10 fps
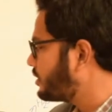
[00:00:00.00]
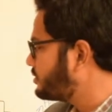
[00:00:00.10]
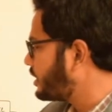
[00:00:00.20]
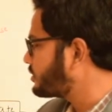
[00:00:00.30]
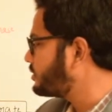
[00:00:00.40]

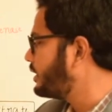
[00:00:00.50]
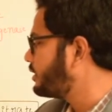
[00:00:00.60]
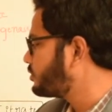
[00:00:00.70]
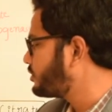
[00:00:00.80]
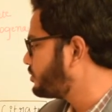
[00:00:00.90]

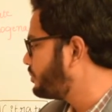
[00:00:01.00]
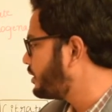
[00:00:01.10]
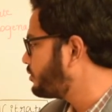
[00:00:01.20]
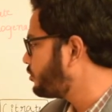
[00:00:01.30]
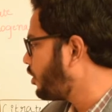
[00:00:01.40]
succinate which is
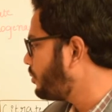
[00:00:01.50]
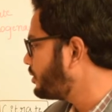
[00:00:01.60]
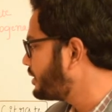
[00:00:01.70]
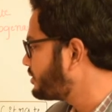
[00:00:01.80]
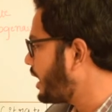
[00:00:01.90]
being
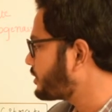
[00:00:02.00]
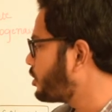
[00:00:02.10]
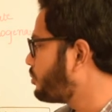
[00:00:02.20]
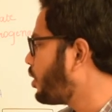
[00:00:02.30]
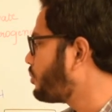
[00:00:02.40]
formed is
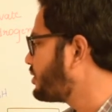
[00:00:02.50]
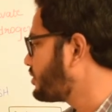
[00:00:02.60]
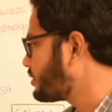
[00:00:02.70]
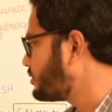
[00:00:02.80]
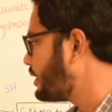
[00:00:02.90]
acted upon by
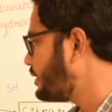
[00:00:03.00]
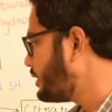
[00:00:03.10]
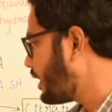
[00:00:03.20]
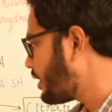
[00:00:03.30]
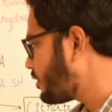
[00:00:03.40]
succinate
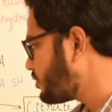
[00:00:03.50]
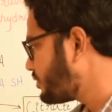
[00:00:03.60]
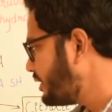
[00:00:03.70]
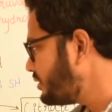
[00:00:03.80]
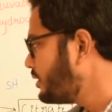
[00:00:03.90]

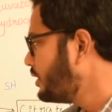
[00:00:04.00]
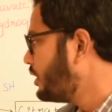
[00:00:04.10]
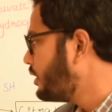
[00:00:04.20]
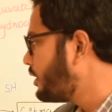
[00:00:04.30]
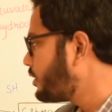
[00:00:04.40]

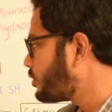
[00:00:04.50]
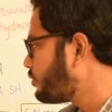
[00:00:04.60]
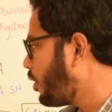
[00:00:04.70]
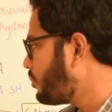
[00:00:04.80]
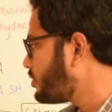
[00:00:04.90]
dehydrogenase, leading to
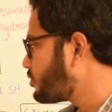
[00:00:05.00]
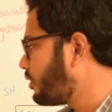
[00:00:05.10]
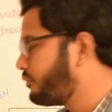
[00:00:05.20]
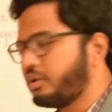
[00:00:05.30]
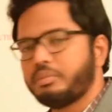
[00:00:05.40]
formation
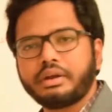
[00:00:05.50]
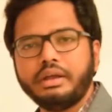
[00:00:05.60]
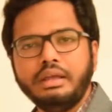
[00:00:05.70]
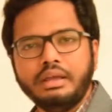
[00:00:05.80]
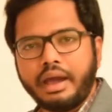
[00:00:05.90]
of
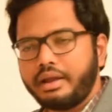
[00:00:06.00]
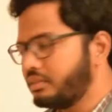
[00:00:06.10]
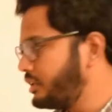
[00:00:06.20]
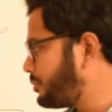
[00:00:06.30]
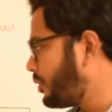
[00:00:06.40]
fumarate, and
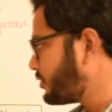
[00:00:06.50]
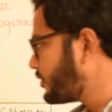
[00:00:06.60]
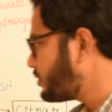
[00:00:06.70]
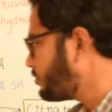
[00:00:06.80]
in this process